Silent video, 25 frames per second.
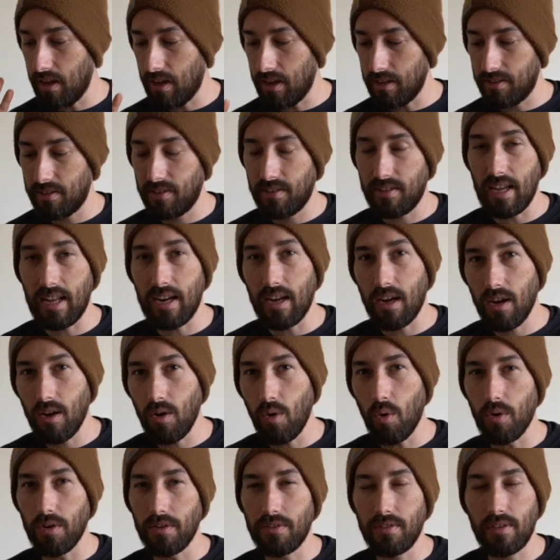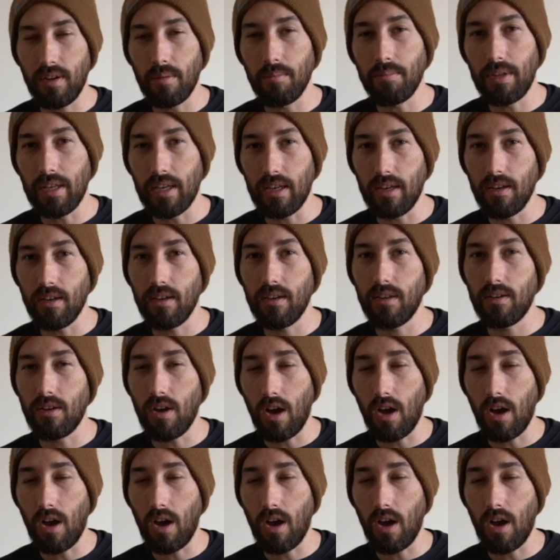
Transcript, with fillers: a Sena or something